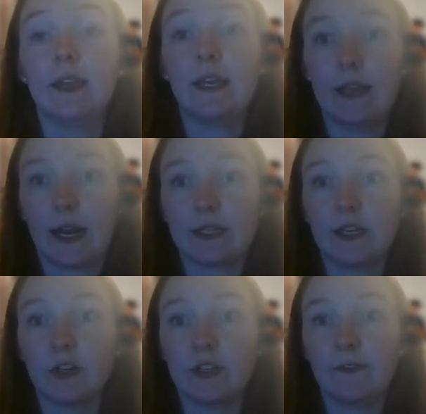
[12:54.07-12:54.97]
the next
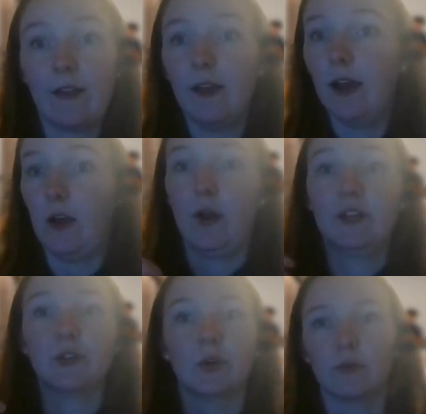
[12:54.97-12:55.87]
year's fellow
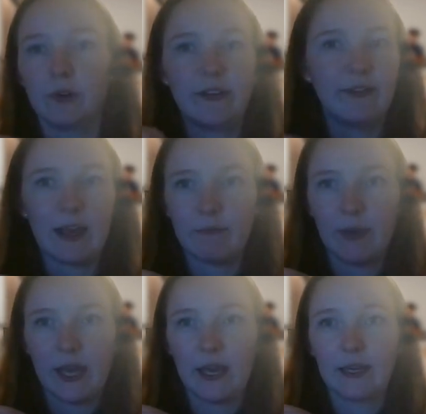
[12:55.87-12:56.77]
and sort of
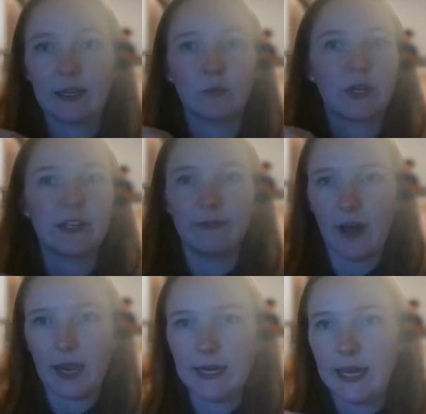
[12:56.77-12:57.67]
revamping and
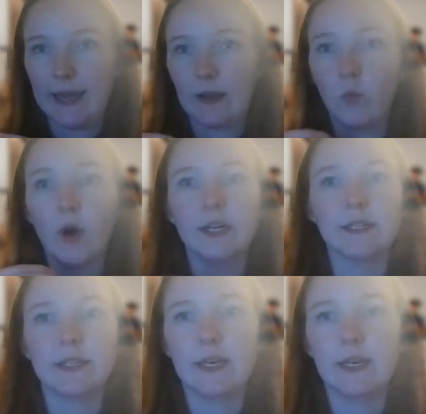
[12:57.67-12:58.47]
redefining what is